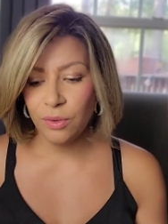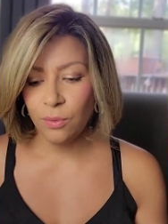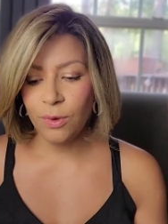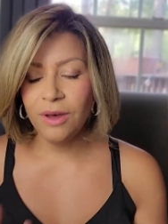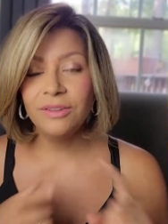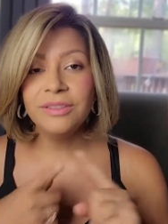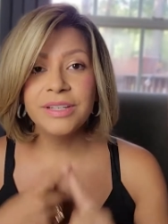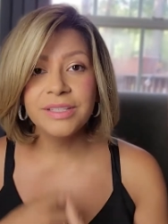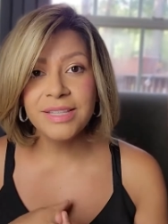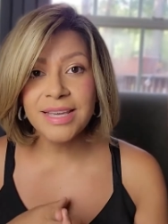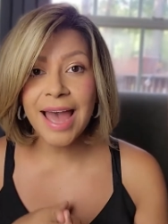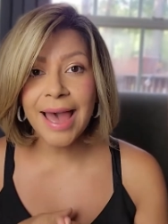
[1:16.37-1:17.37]
Well, there's
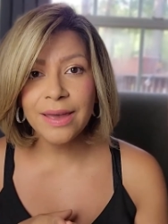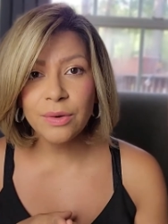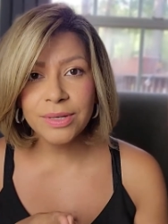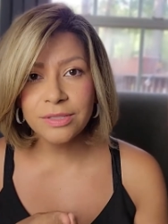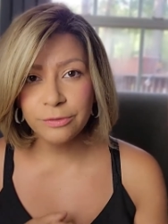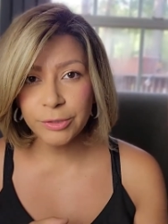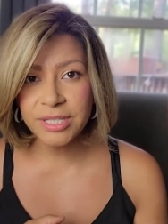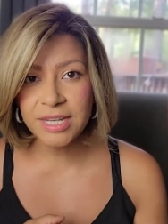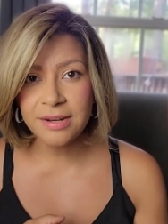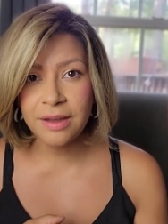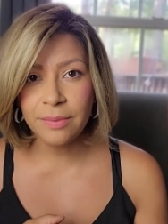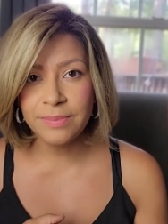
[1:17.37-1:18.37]
the iOS
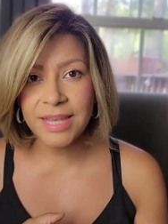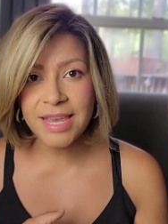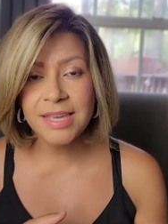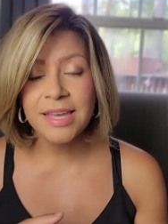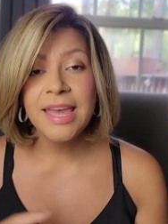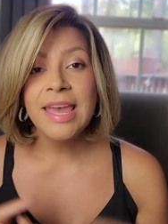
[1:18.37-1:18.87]
14 update.